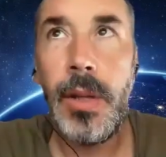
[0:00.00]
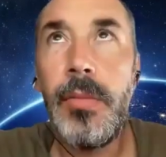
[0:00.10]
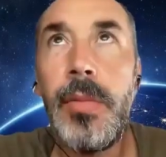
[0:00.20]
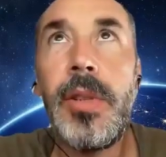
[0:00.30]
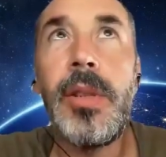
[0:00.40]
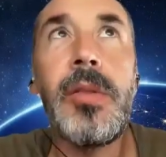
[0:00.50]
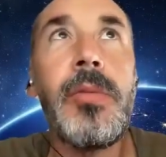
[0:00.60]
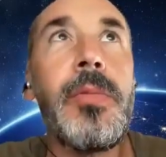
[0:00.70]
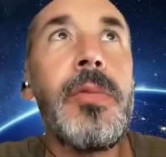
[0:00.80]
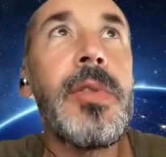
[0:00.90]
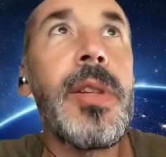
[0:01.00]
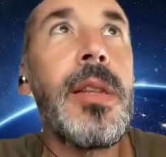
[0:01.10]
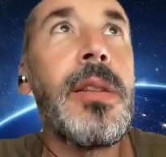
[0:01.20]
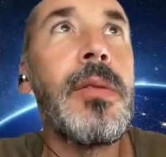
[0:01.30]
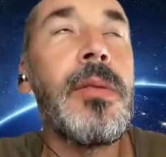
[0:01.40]
we need to put
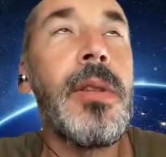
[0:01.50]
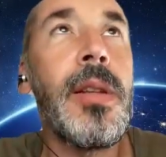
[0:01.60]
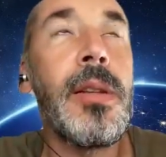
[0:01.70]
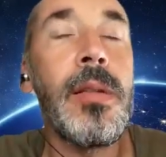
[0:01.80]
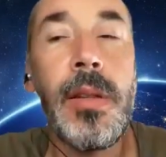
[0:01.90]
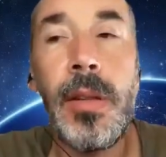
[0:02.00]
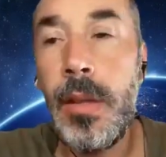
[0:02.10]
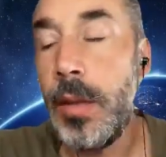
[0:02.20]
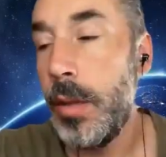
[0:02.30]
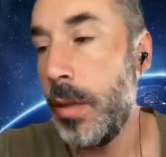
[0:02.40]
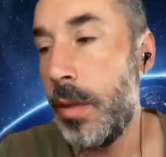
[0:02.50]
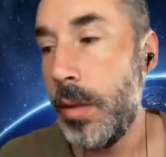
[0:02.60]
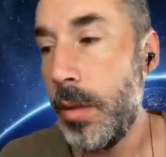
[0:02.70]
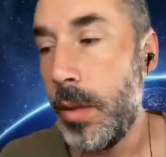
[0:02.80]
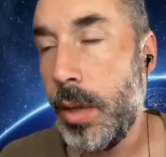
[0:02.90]
something together. Okay.
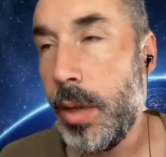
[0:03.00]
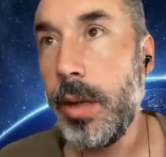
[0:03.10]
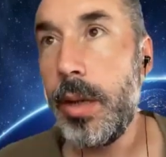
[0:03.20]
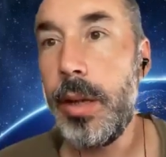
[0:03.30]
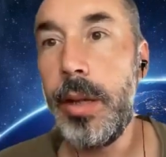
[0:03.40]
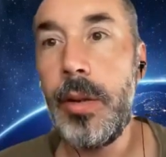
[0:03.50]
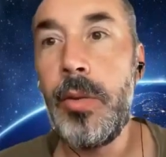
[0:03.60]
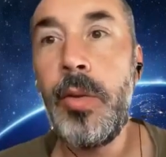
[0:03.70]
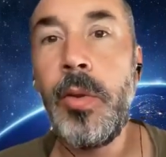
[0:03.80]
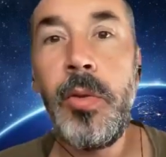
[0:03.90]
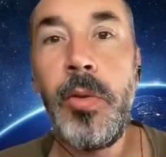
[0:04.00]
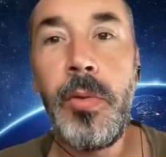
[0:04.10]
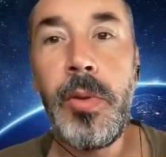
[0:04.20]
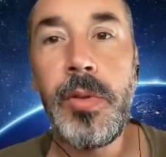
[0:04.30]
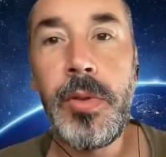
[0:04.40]
Who
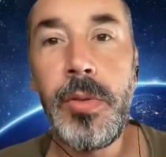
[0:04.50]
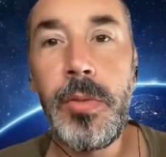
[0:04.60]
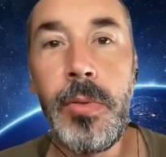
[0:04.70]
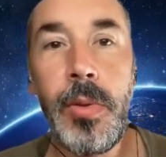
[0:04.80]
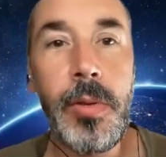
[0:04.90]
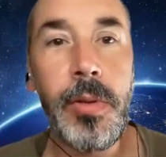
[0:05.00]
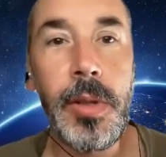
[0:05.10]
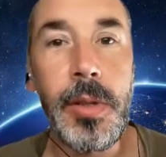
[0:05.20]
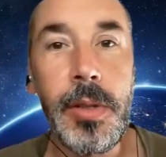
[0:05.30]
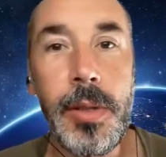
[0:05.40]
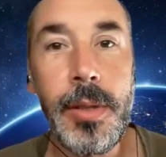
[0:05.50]
wants to work on this?